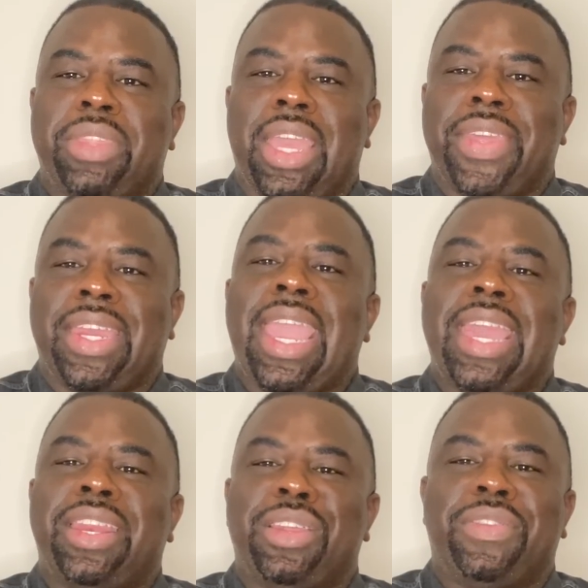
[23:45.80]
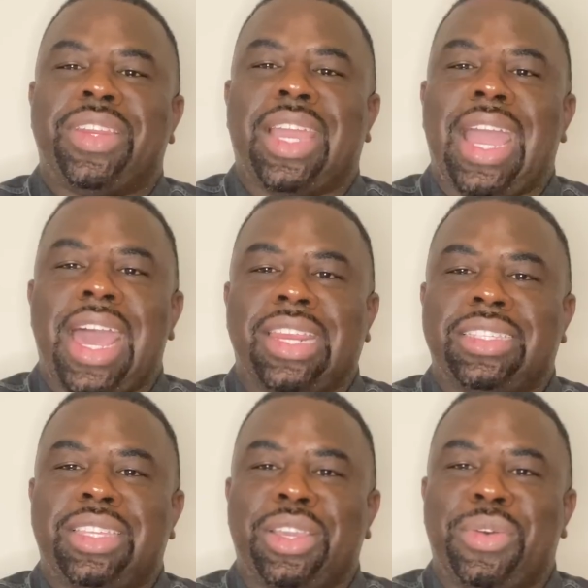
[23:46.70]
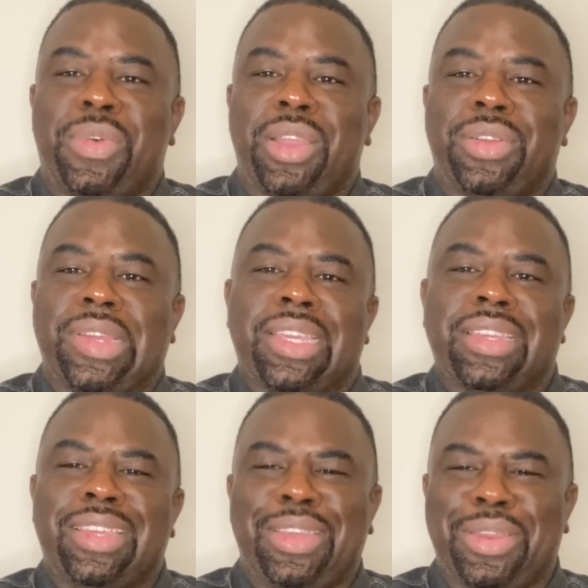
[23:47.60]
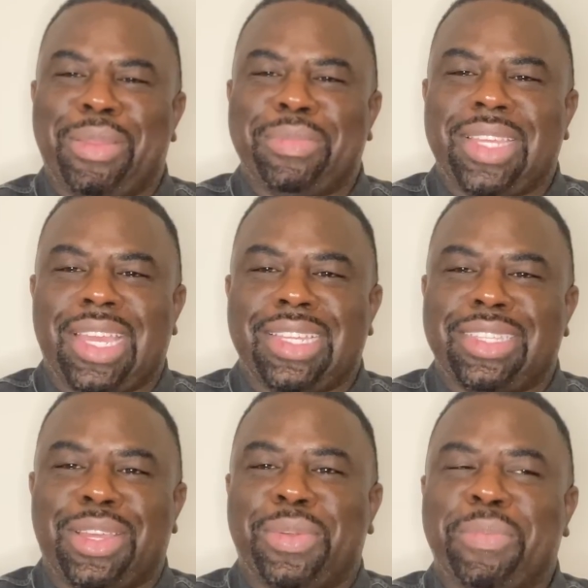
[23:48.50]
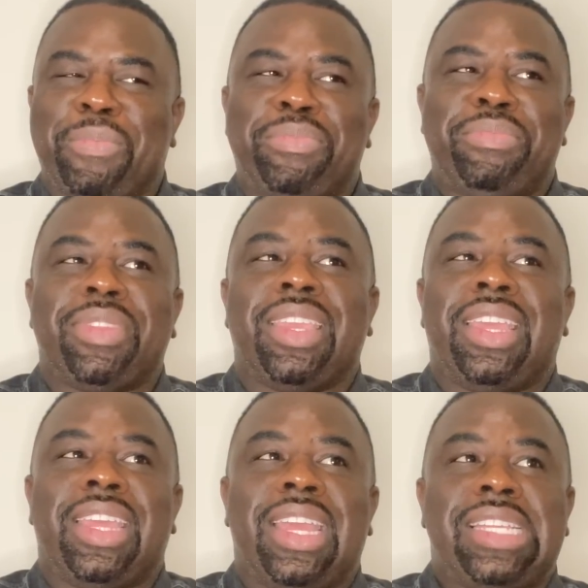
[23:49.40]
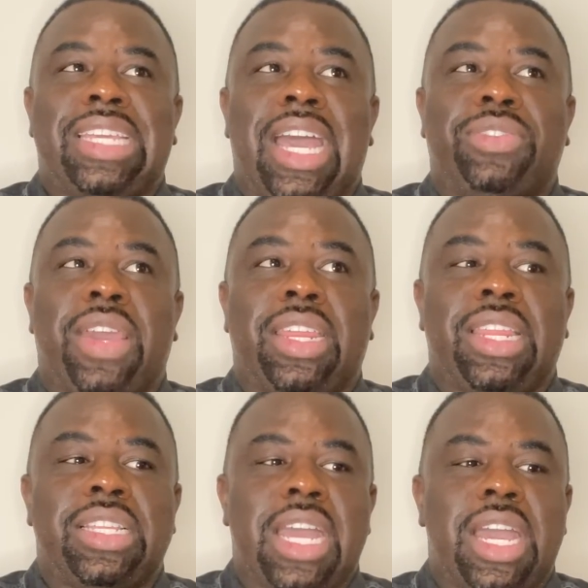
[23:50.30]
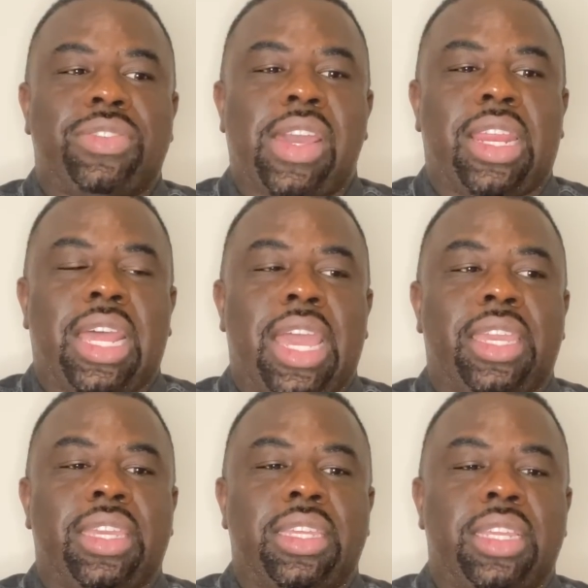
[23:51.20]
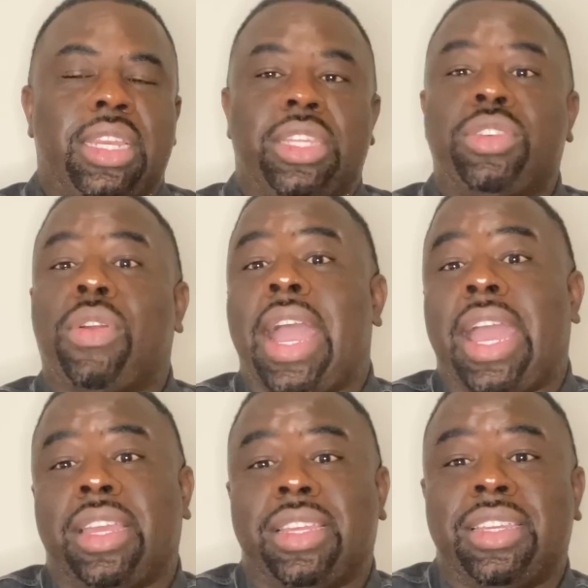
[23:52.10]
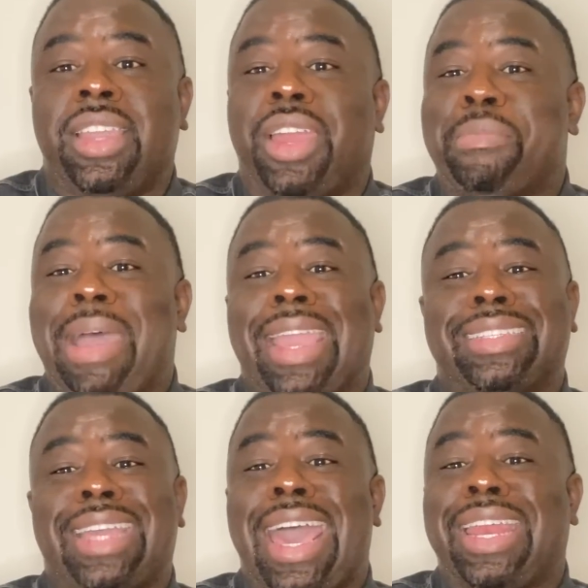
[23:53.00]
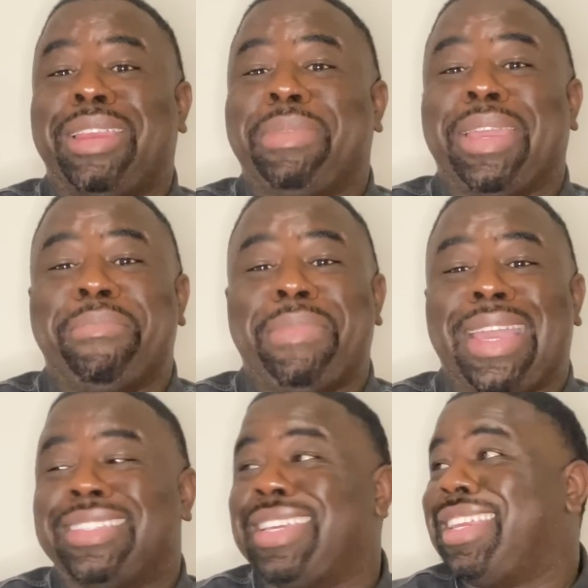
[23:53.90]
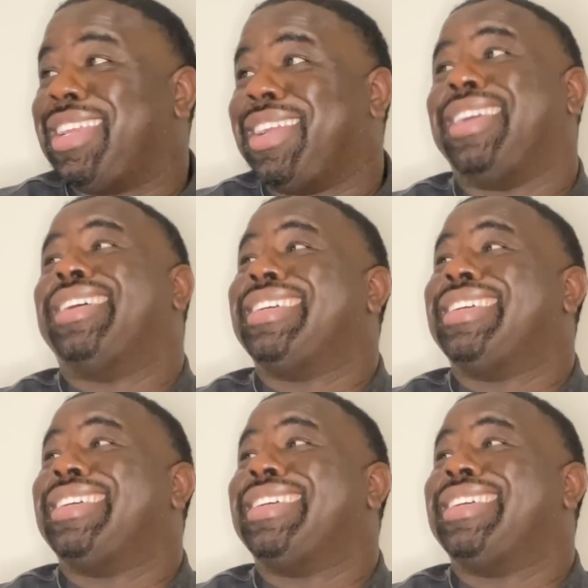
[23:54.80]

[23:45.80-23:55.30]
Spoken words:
and then hand it over to God and still worry. You know what I'm saying? So, that's how I try to. Y'all know my anxiety to be a mess, honey, girl.